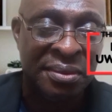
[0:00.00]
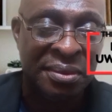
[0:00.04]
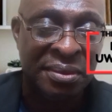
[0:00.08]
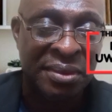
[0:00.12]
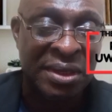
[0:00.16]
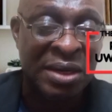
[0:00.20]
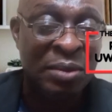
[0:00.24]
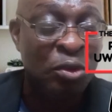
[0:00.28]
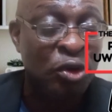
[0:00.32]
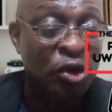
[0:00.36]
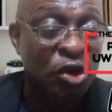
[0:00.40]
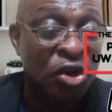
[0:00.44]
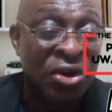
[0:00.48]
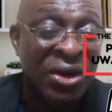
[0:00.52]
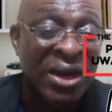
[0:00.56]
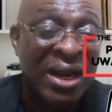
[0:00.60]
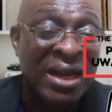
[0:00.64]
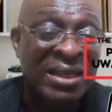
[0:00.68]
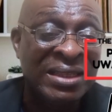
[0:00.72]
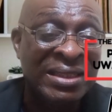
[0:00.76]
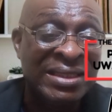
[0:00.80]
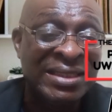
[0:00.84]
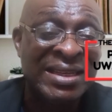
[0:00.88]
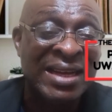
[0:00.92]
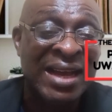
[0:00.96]

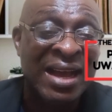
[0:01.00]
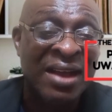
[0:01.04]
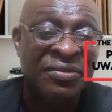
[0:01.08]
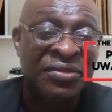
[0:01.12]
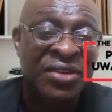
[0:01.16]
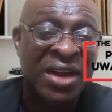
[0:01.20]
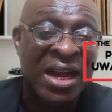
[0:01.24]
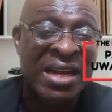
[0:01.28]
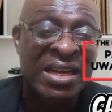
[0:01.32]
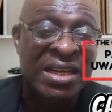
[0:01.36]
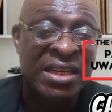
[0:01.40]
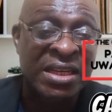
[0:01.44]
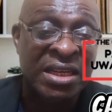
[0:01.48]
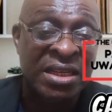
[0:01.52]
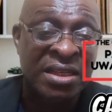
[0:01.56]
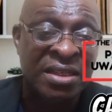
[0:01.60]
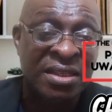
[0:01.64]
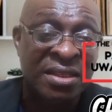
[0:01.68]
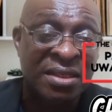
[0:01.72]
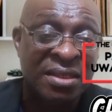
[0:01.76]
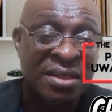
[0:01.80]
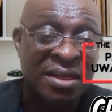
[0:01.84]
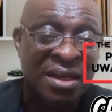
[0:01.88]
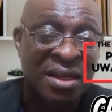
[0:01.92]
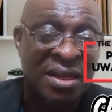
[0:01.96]
Labour didn't have
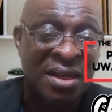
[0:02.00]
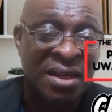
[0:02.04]
candidate.